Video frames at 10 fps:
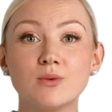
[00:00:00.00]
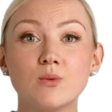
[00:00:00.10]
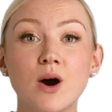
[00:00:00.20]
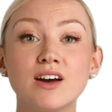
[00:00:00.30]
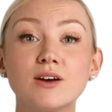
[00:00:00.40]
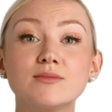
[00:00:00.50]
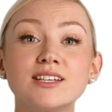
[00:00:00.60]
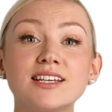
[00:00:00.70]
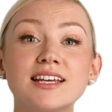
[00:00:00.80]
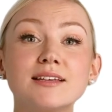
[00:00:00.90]
Welcome to
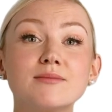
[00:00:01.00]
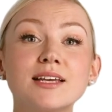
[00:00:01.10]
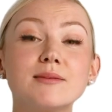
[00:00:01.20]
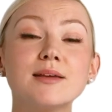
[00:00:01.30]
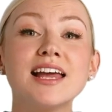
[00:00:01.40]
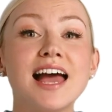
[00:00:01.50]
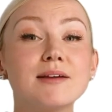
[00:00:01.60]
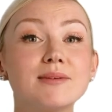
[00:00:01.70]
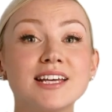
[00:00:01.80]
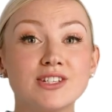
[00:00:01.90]
the Lean P P A
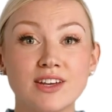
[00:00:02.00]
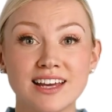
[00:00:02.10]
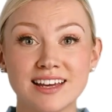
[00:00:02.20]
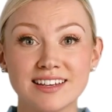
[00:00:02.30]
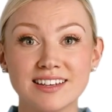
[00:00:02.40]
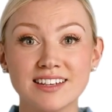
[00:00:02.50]
P training.